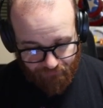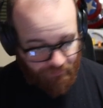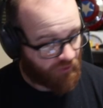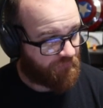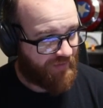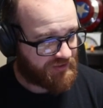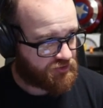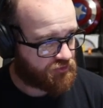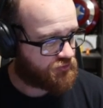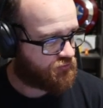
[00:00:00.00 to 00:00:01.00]

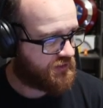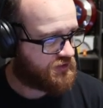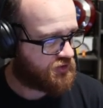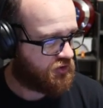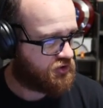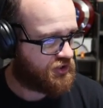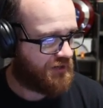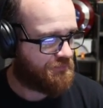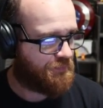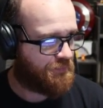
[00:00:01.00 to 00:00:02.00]
Professor's Research
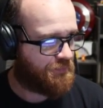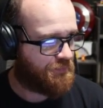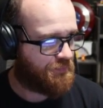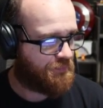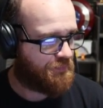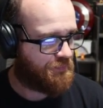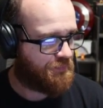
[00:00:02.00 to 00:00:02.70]
and Pokeball,